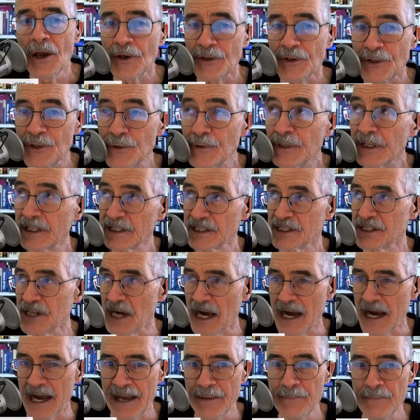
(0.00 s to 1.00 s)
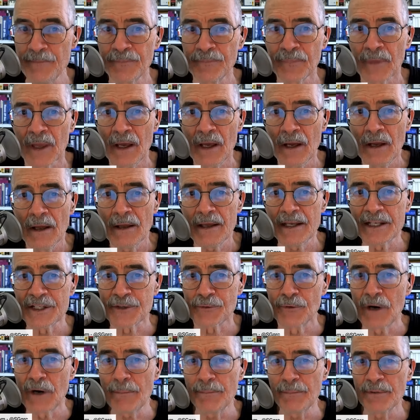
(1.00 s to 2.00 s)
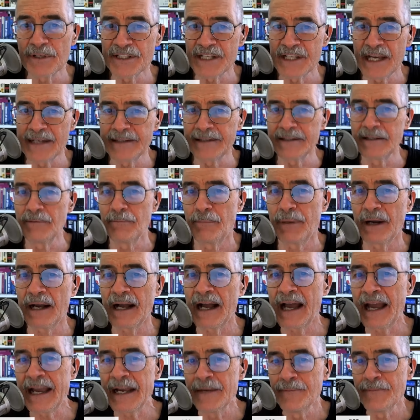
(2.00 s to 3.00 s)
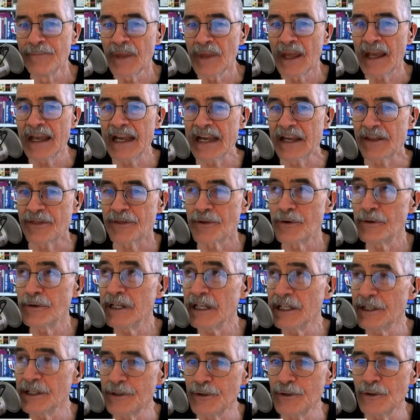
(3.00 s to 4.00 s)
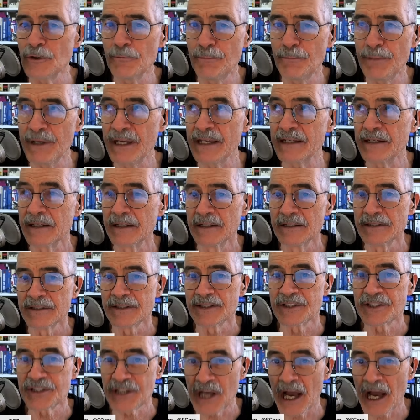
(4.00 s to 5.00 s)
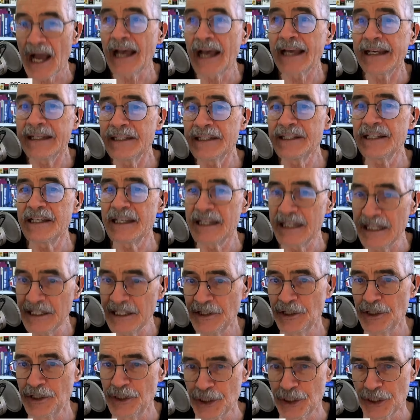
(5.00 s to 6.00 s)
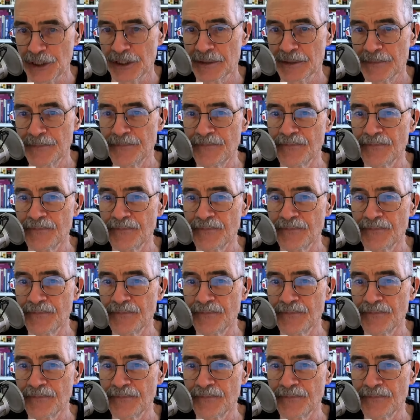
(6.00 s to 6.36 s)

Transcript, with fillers: Unix time is represented by a thirty-two bit signed integer,